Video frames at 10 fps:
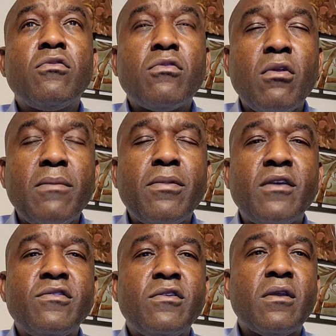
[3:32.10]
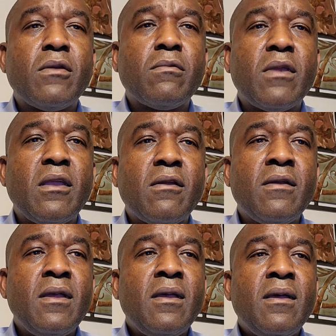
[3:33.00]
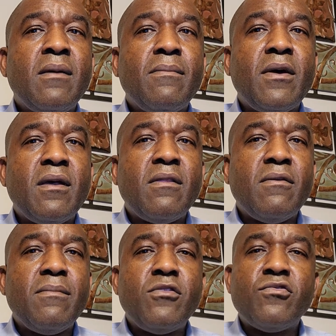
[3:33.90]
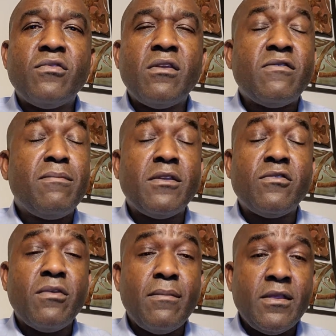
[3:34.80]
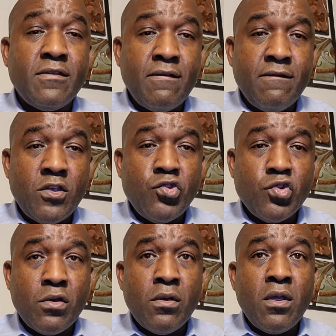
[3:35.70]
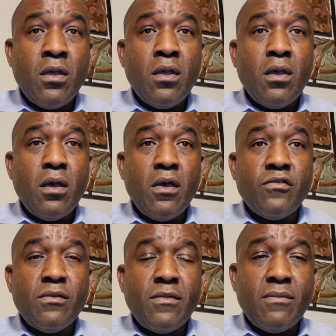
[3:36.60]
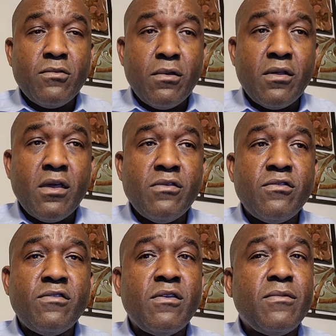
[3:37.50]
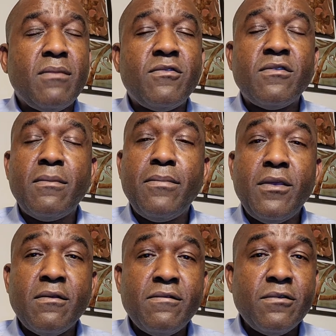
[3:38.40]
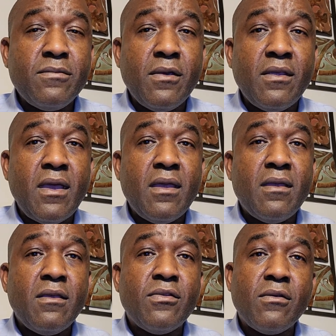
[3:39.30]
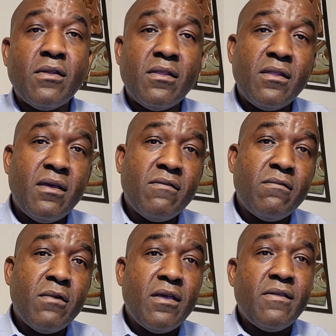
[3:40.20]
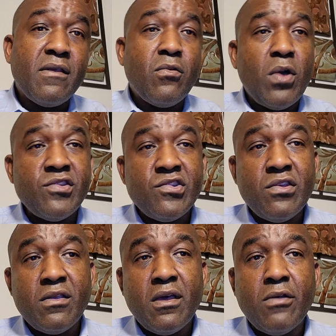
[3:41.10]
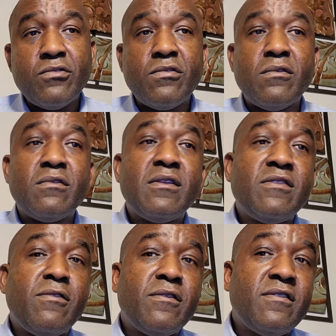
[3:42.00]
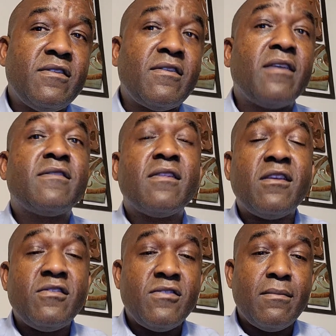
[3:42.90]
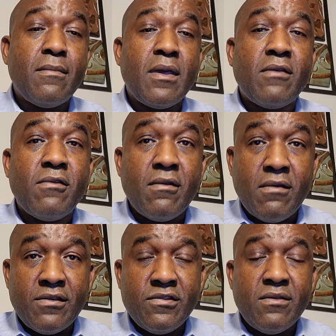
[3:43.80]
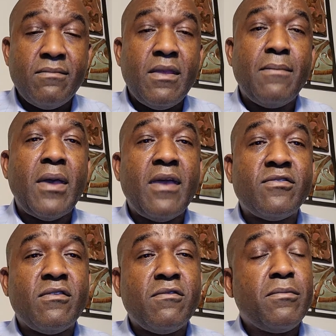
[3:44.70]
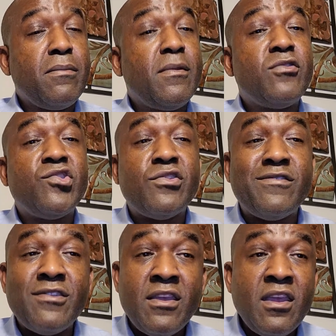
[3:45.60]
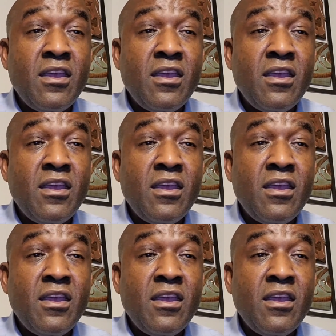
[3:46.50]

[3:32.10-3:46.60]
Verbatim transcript: 30 plus year career, but there have been it's been a tremendous adventure. Uh, sometimes a roller coaster, sometimes just a beautiful spring day. You learn to live with and question cultural differences, isolation, microaggression, being passed over promotions,